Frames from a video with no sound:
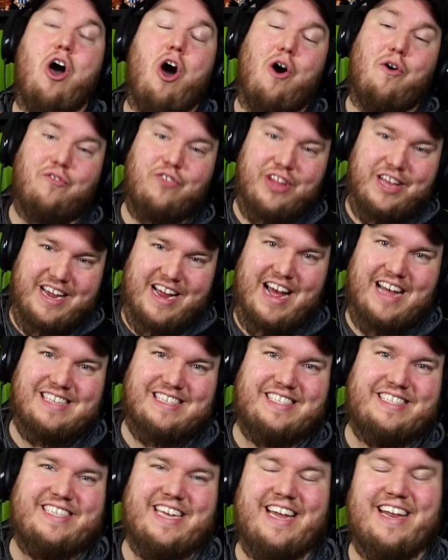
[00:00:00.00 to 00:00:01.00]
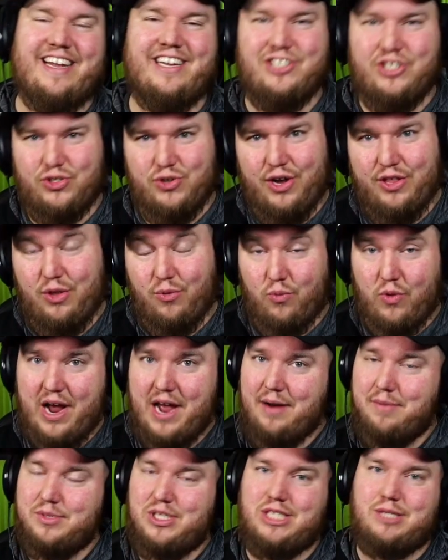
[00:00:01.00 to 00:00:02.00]
Hopefully you guys did enjoy the
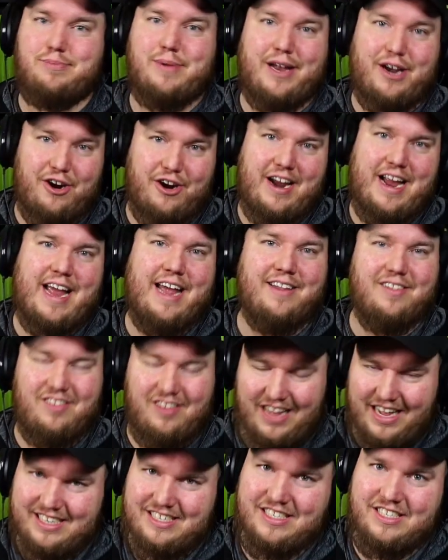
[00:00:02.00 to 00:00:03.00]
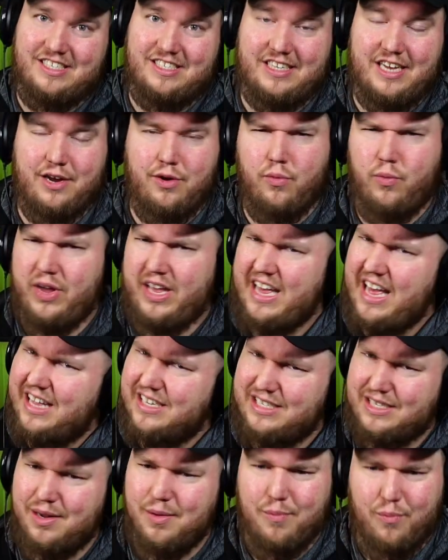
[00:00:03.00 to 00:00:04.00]
random spinner in Legends League. We
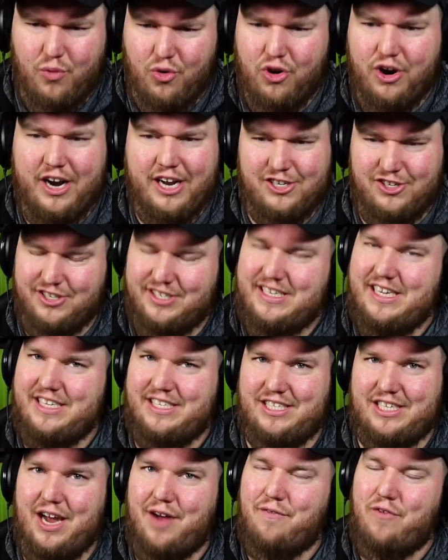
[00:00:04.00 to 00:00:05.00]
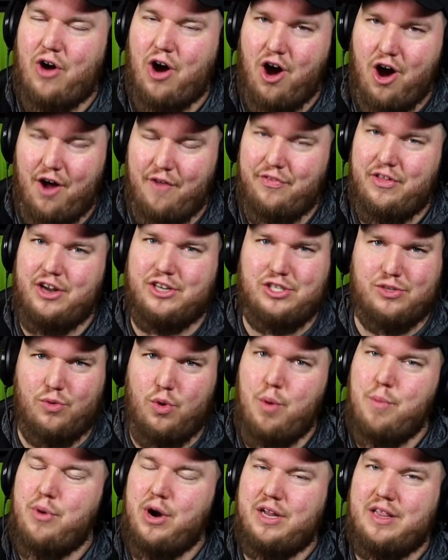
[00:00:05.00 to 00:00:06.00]
got some more interesting stuff on there, so
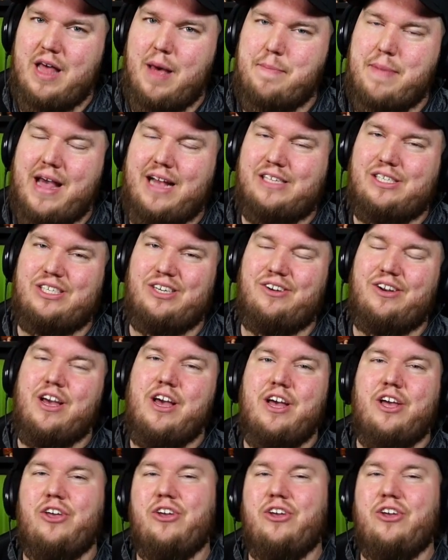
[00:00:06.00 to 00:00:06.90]
we'll bring that back soon.